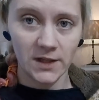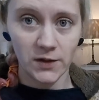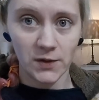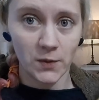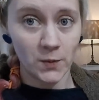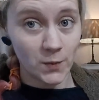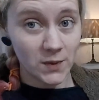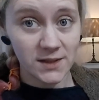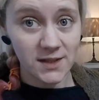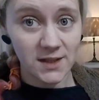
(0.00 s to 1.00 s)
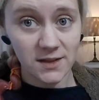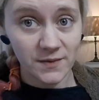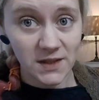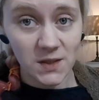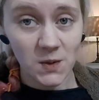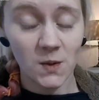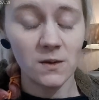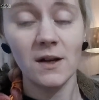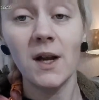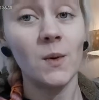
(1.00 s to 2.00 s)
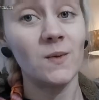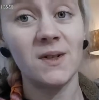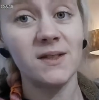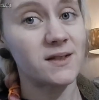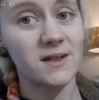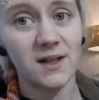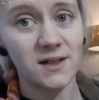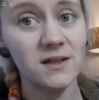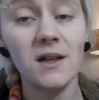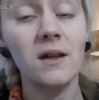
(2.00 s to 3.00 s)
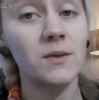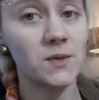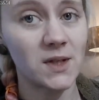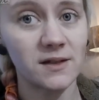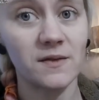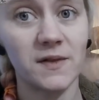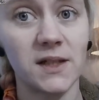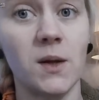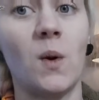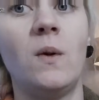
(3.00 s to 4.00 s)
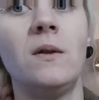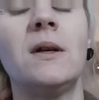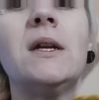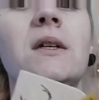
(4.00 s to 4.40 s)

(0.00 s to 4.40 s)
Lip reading: You know, one size fits all. One size do not fit all.